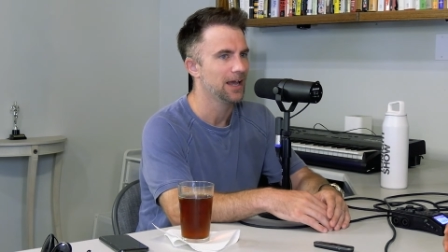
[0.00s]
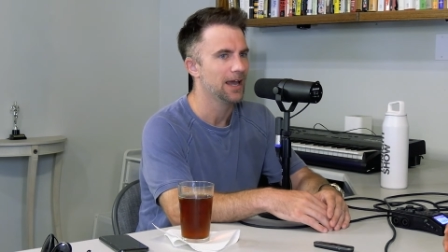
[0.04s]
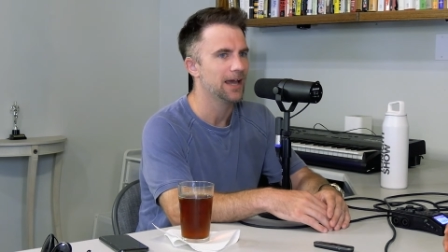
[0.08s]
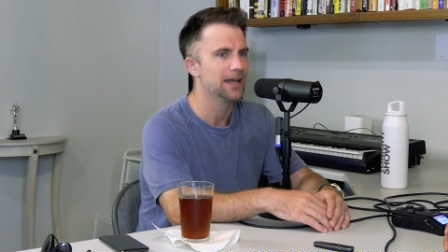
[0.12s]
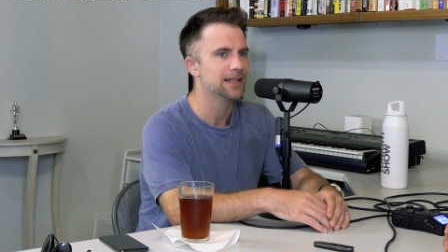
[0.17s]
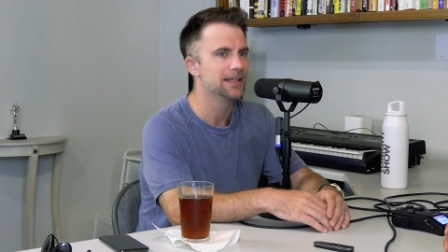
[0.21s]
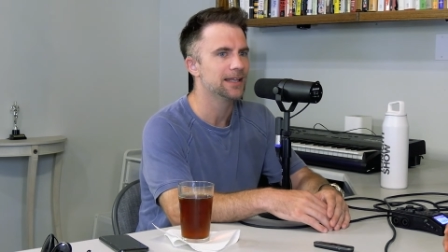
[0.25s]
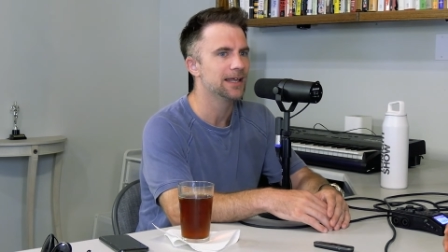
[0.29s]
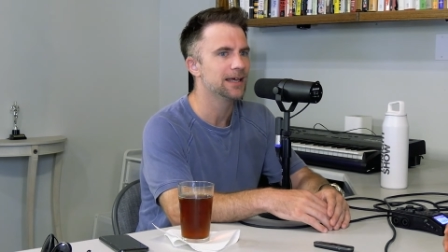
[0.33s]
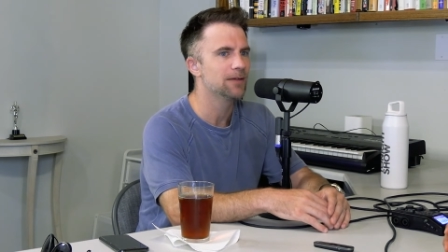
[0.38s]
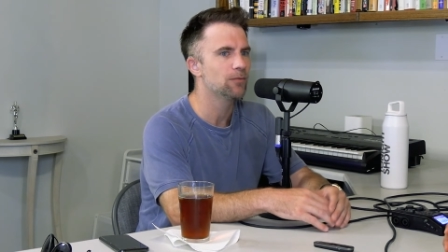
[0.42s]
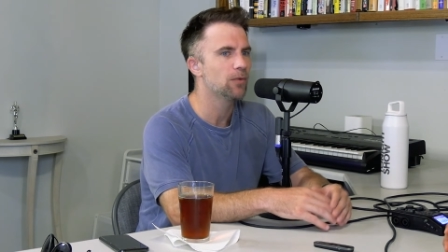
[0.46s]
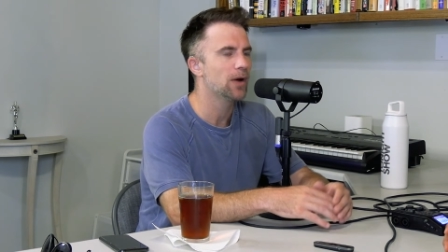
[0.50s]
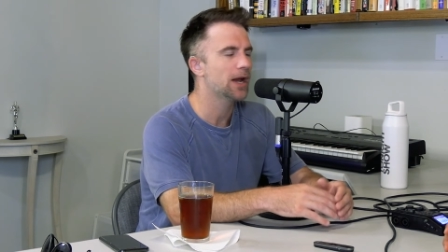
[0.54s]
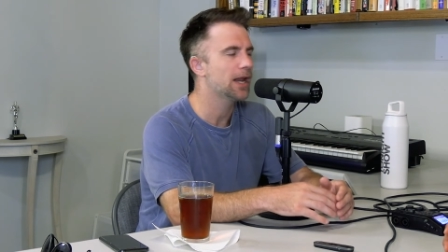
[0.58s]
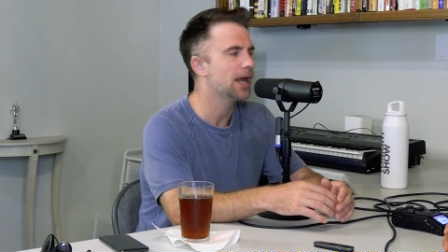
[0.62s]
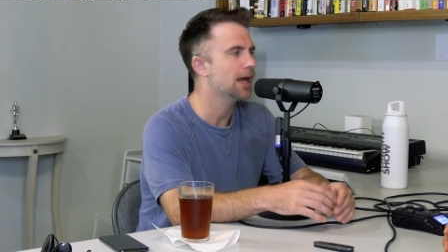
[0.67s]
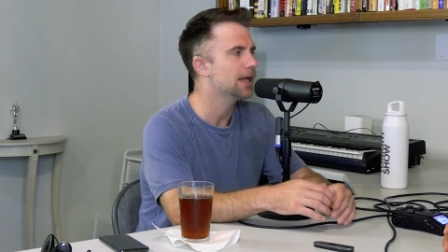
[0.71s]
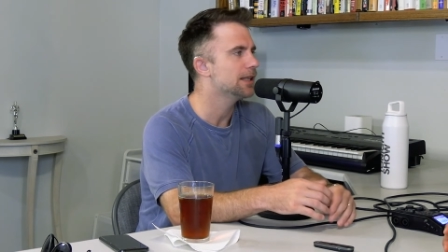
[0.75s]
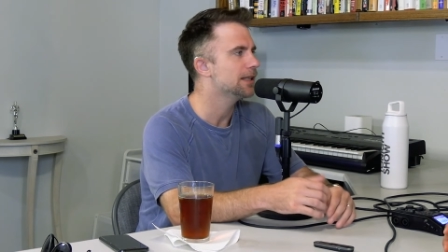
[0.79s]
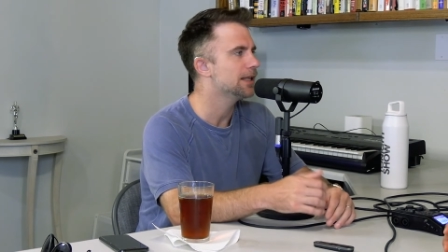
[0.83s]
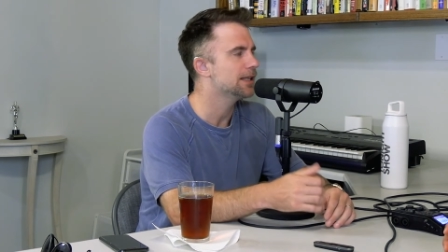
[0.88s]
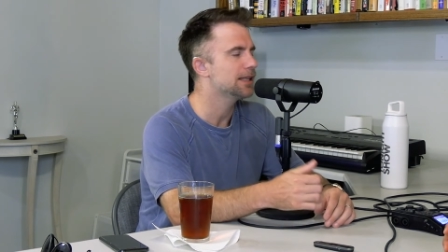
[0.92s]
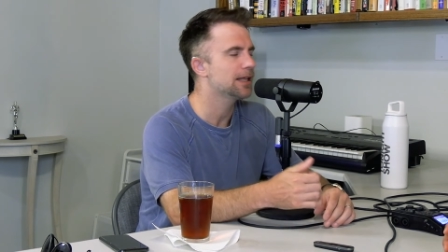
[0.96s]
And they
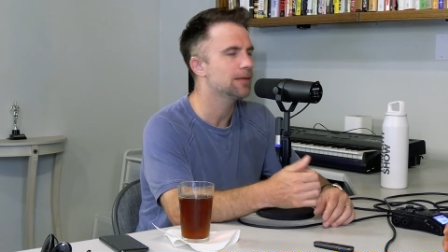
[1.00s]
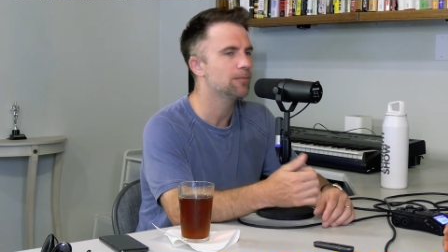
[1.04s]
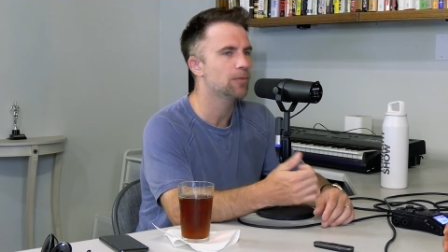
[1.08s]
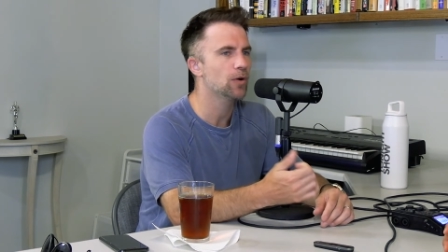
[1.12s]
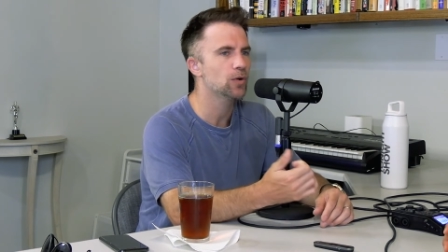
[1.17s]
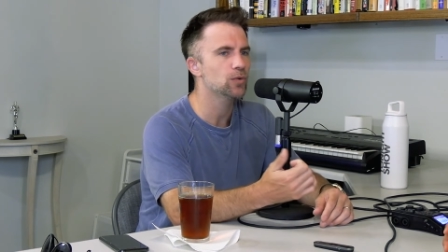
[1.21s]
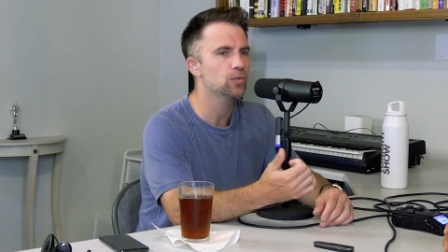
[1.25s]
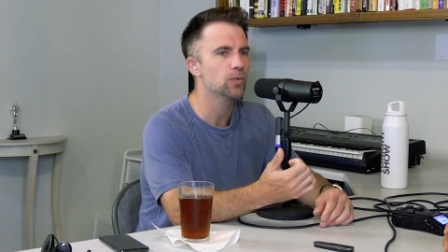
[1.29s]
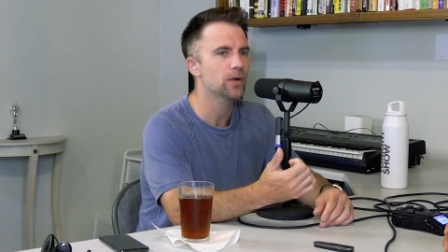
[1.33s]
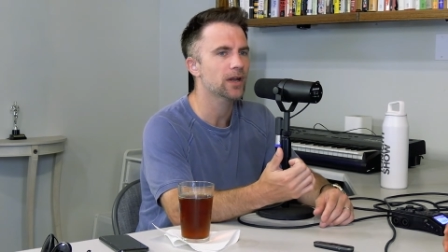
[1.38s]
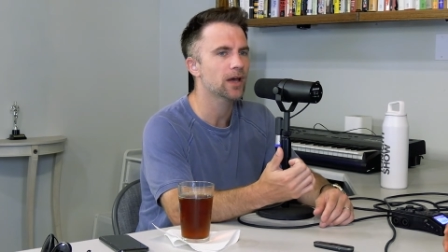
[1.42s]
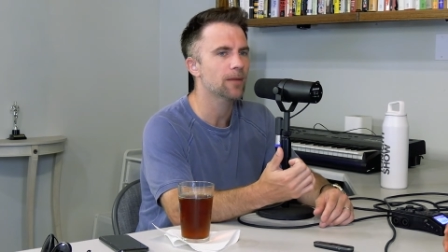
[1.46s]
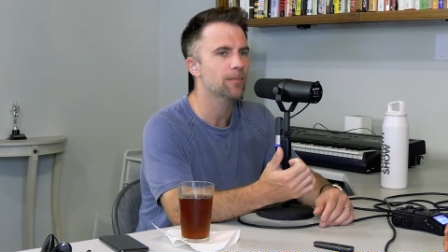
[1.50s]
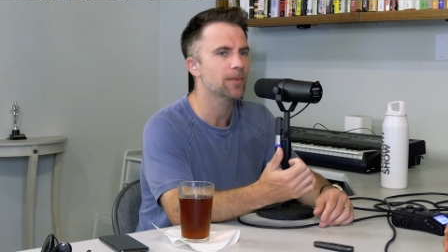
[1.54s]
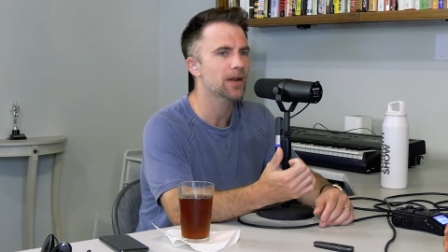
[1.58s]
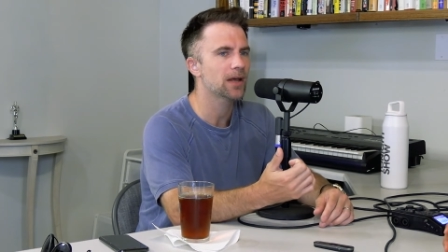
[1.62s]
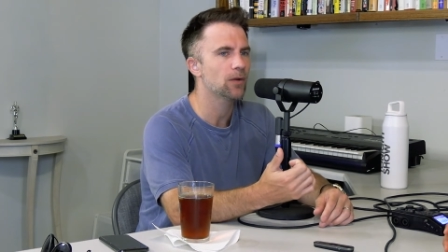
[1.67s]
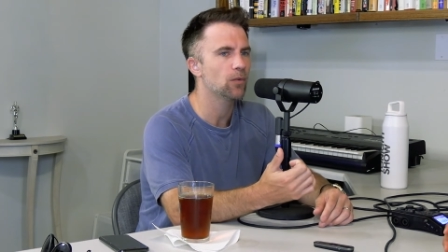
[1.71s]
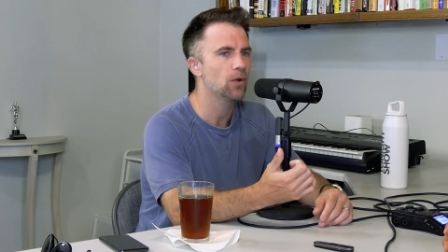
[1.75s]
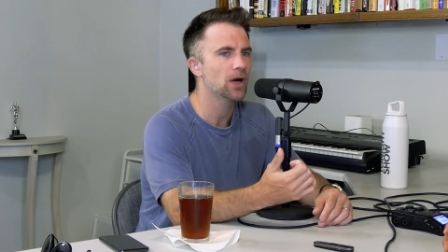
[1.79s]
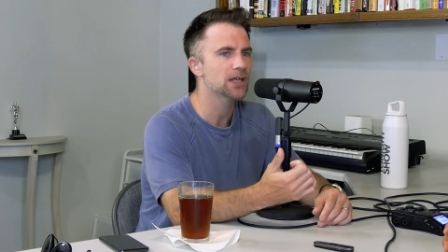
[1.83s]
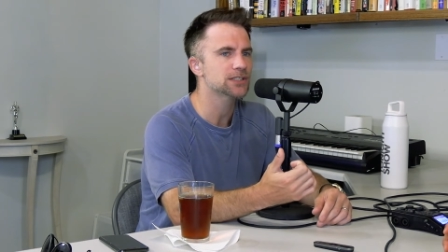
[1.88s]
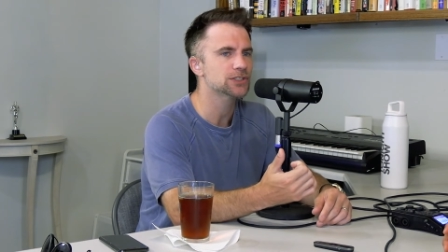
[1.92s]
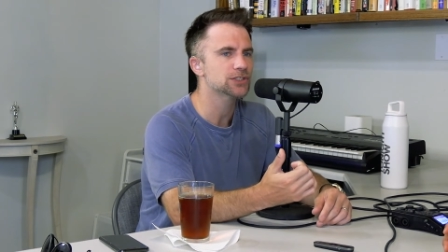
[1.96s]
went, and then they both went up and
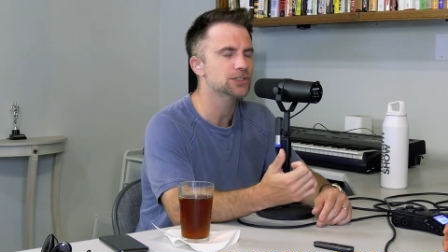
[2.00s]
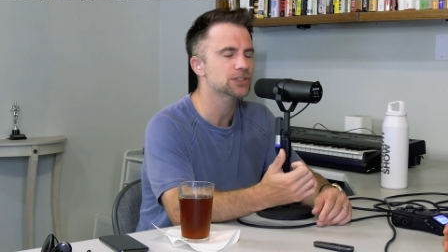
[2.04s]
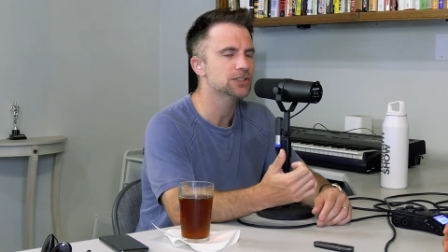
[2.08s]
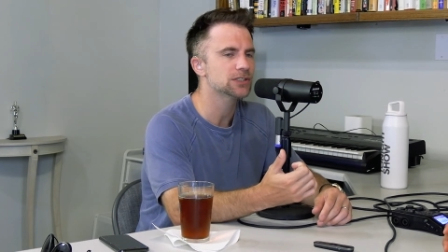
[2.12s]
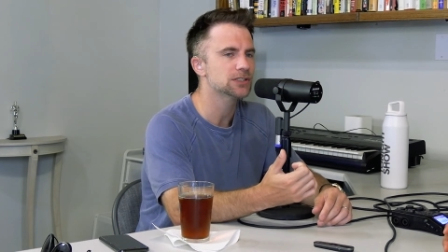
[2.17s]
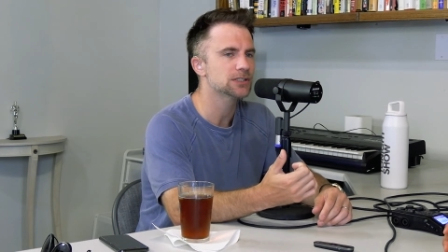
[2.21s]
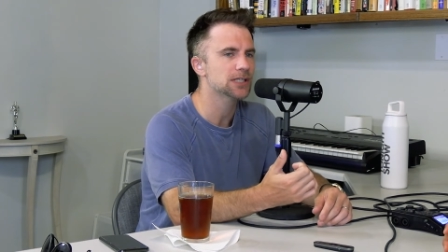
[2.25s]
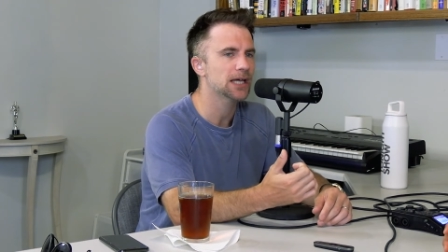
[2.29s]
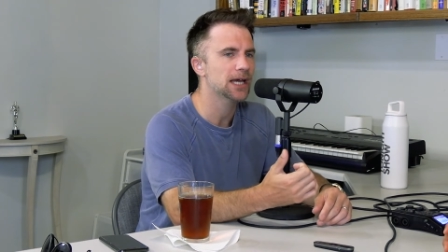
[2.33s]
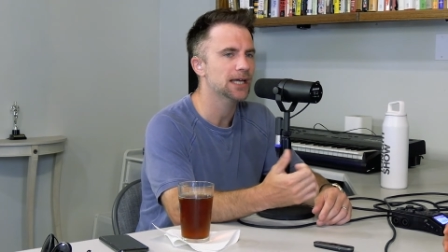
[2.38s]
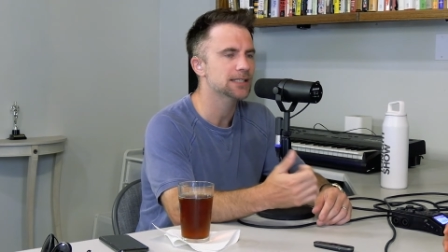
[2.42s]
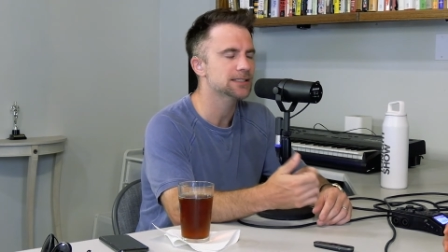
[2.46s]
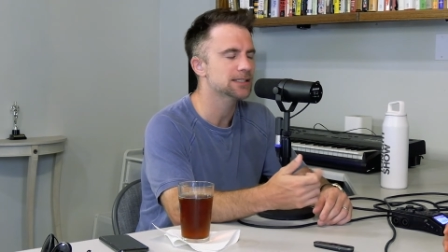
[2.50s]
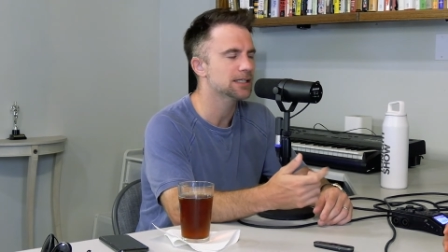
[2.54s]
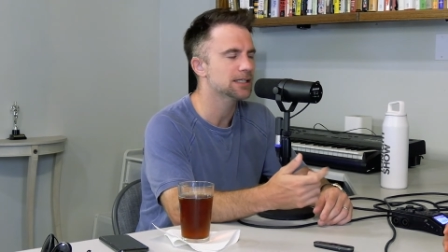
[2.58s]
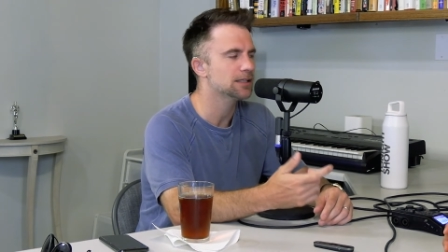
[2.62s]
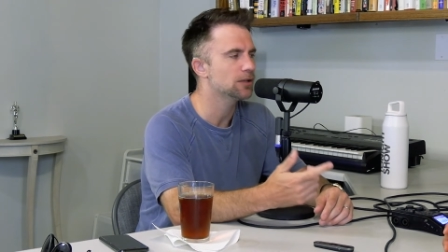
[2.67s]
I watched their set.